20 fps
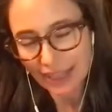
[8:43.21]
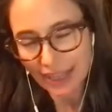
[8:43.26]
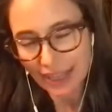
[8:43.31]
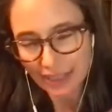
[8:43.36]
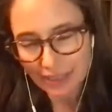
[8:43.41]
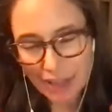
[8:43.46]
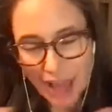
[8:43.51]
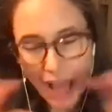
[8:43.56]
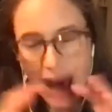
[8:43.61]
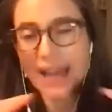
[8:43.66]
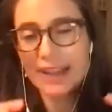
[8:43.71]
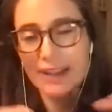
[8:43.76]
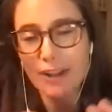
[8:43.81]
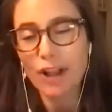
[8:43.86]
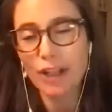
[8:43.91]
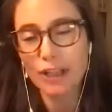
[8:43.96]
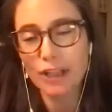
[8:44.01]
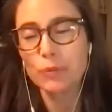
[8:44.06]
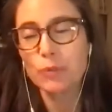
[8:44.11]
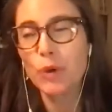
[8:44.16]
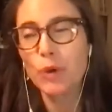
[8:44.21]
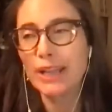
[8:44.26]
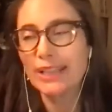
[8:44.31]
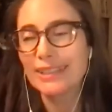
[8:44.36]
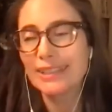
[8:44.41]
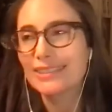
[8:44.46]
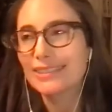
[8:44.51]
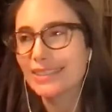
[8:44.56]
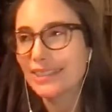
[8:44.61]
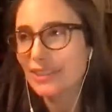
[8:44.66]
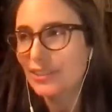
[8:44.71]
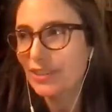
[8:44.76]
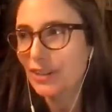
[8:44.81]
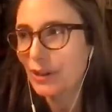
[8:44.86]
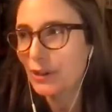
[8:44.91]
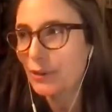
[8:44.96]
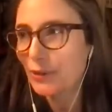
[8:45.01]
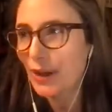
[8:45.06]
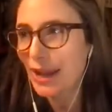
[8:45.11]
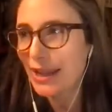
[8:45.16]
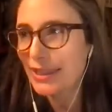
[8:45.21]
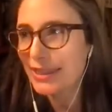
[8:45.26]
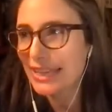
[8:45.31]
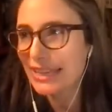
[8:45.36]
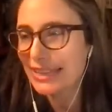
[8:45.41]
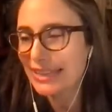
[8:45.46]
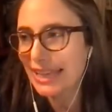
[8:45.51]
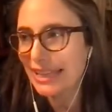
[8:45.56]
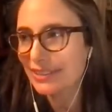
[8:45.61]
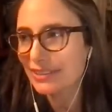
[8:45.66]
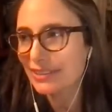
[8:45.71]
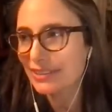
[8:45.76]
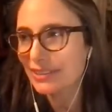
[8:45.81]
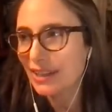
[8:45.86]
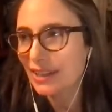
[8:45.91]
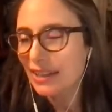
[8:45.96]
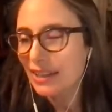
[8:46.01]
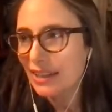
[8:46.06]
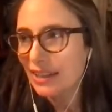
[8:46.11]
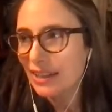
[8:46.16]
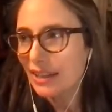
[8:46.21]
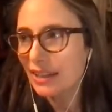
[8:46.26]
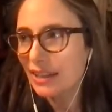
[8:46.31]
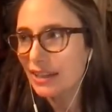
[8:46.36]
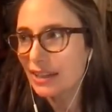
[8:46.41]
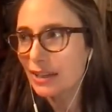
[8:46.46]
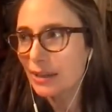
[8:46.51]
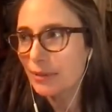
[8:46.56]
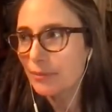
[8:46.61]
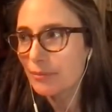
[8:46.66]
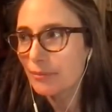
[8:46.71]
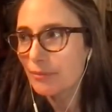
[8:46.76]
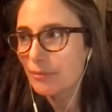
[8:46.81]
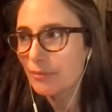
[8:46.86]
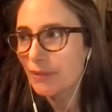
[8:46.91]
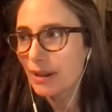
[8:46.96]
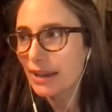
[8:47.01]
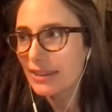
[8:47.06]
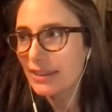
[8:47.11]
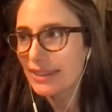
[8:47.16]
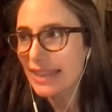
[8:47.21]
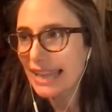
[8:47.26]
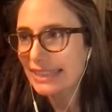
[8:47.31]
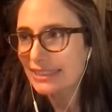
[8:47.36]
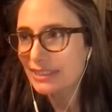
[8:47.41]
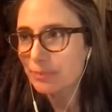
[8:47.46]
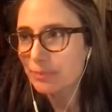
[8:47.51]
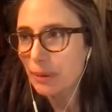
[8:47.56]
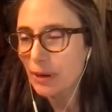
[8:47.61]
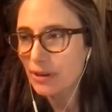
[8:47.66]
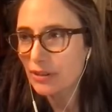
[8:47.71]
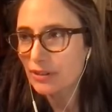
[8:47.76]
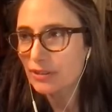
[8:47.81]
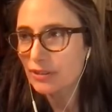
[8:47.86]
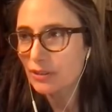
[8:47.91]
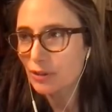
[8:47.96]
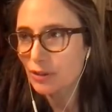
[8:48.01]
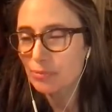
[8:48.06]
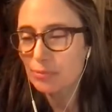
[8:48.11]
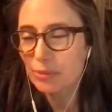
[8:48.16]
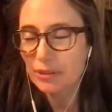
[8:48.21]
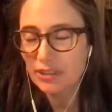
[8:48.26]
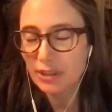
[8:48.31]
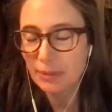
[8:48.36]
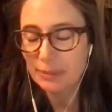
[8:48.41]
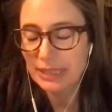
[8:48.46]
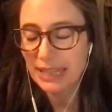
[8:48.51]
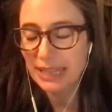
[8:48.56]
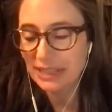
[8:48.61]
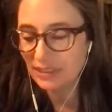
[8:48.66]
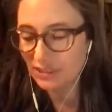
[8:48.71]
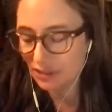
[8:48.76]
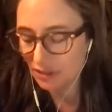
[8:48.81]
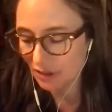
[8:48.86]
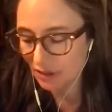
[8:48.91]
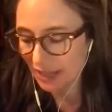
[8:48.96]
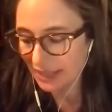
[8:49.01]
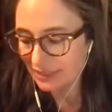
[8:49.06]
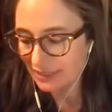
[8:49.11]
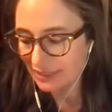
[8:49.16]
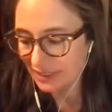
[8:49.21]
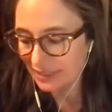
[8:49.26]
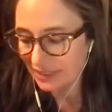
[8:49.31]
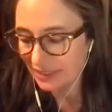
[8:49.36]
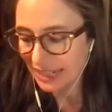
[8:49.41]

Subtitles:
lot all at once. So I think that's sort of precipitates the crisis.